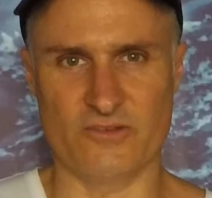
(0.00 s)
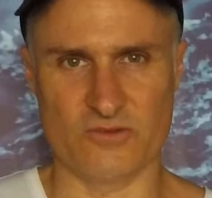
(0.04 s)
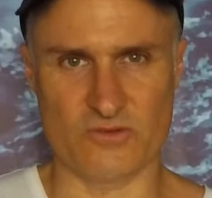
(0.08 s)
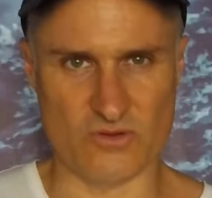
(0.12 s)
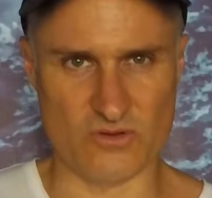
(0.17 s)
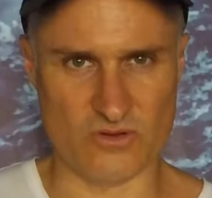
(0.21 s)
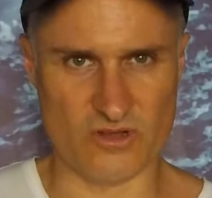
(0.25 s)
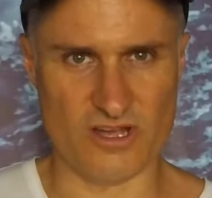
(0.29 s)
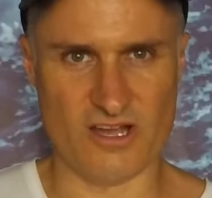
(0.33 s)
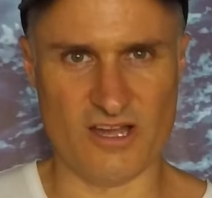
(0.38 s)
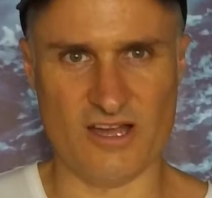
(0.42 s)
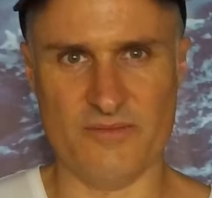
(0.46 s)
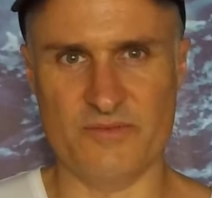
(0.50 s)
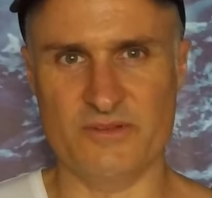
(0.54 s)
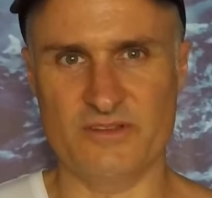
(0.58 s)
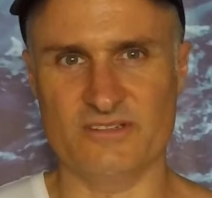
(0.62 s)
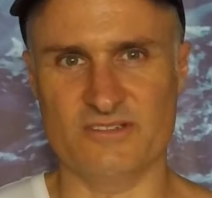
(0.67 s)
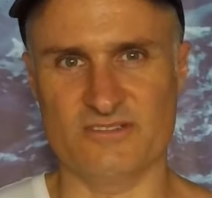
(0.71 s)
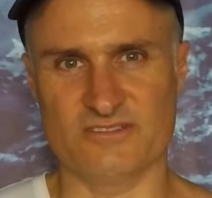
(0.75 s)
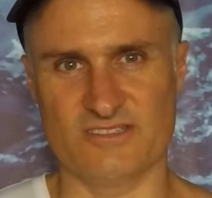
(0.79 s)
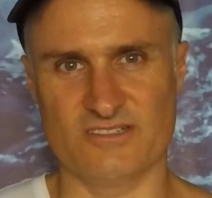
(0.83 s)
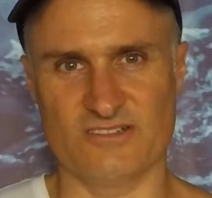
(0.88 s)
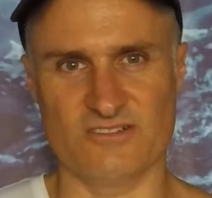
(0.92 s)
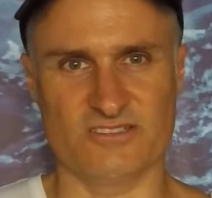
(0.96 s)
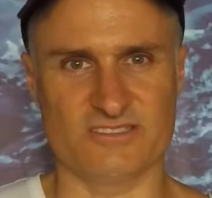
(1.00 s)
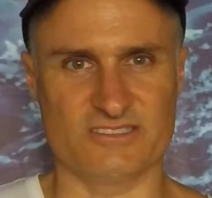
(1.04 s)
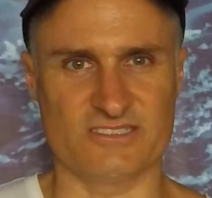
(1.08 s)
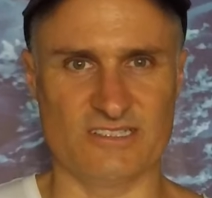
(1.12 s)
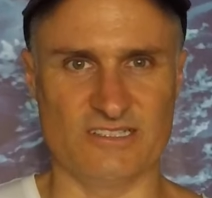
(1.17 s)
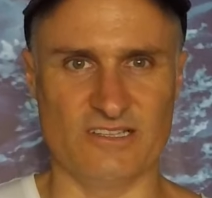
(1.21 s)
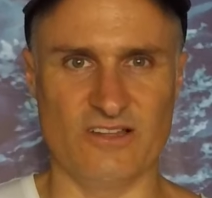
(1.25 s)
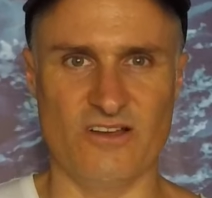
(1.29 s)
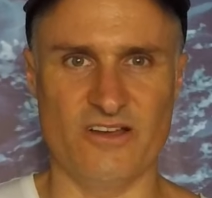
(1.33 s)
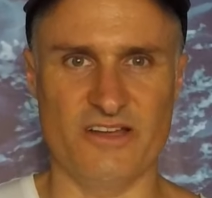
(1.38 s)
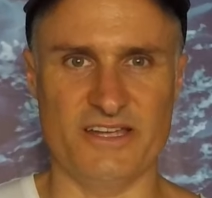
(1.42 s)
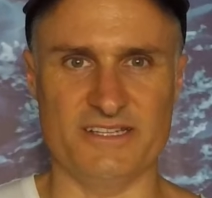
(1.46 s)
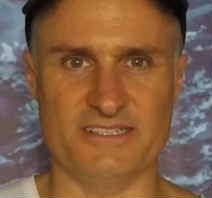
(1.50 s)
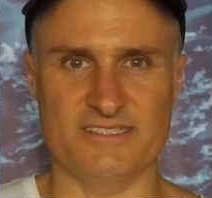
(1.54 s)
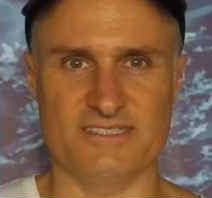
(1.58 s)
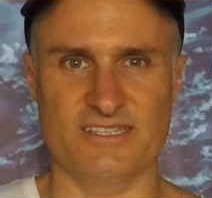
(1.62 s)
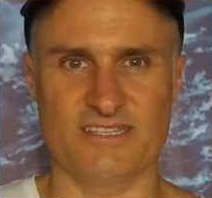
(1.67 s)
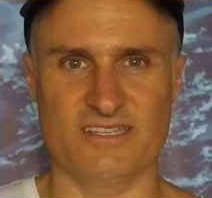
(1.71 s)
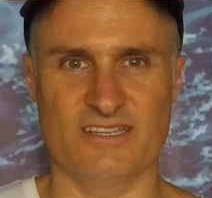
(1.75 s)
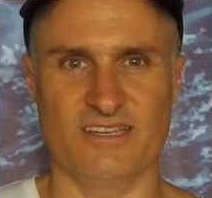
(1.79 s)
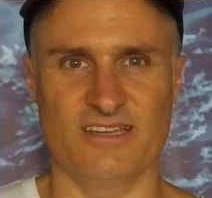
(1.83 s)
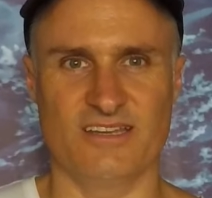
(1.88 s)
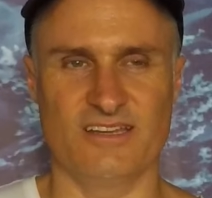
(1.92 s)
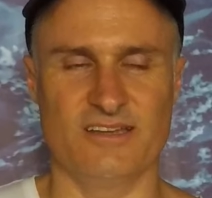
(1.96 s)
They're all carbon because they're nice and
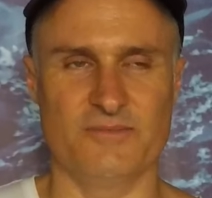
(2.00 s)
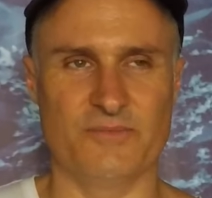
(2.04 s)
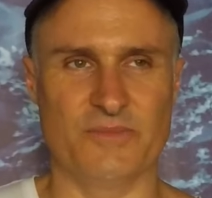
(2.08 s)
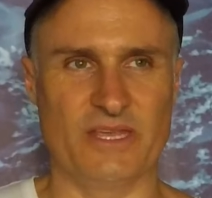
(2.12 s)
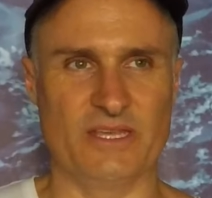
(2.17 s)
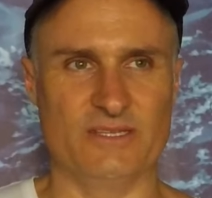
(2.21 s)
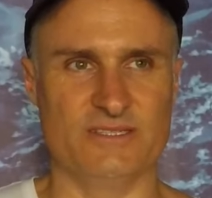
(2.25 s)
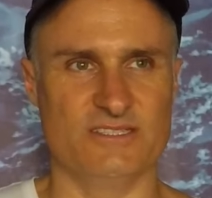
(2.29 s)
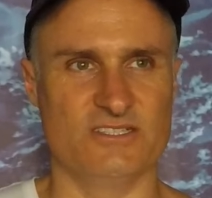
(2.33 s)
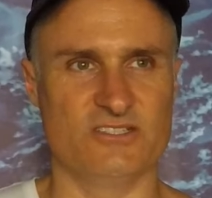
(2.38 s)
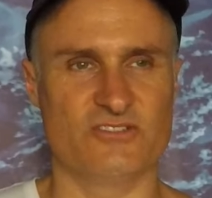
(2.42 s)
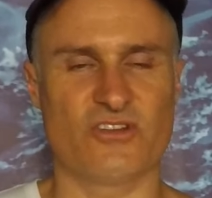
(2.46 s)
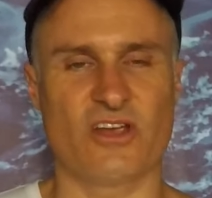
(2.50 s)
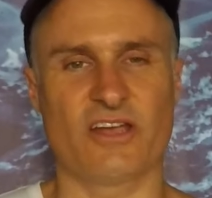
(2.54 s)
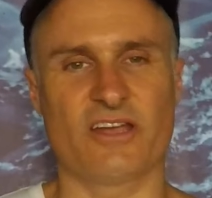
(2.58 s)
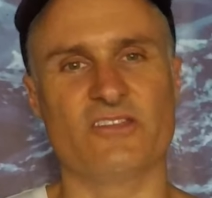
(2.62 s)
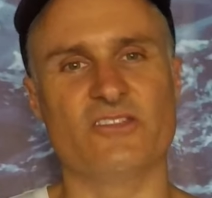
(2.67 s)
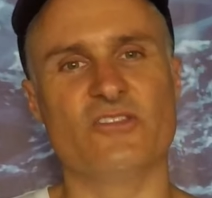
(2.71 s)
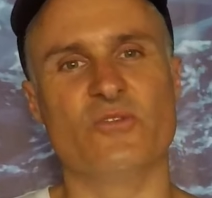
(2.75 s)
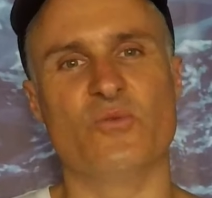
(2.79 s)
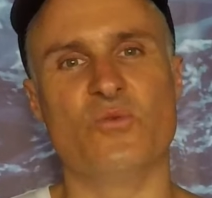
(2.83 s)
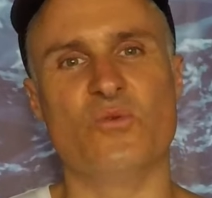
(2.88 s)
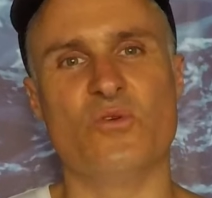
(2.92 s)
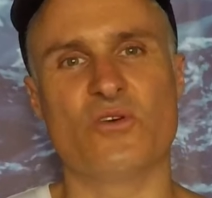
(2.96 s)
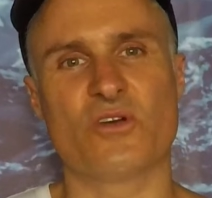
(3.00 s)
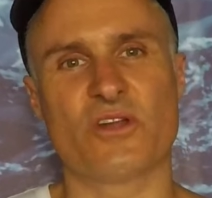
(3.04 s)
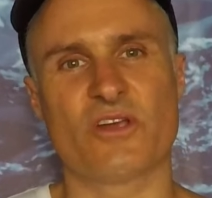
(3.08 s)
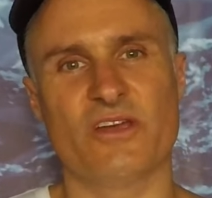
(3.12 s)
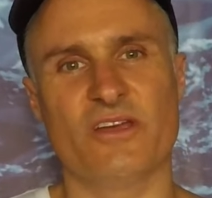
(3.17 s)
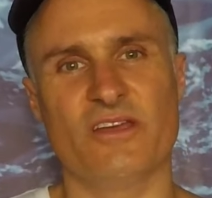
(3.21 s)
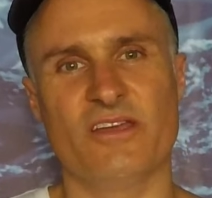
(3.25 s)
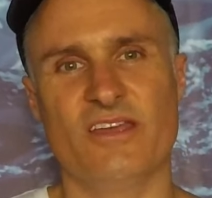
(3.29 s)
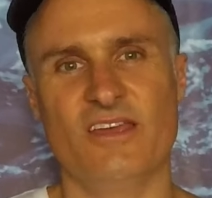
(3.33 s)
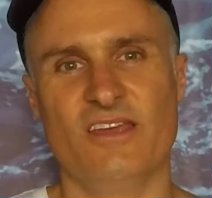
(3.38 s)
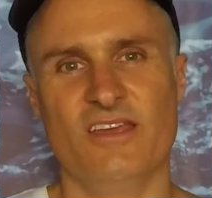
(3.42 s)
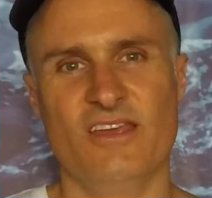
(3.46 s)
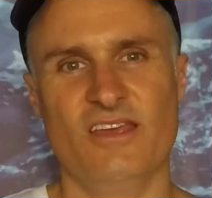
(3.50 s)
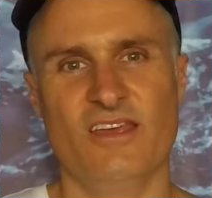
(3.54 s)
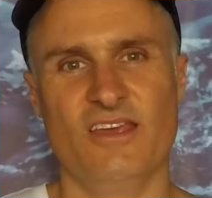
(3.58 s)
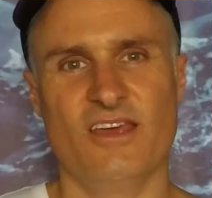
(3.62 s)
light, easy to track in the water.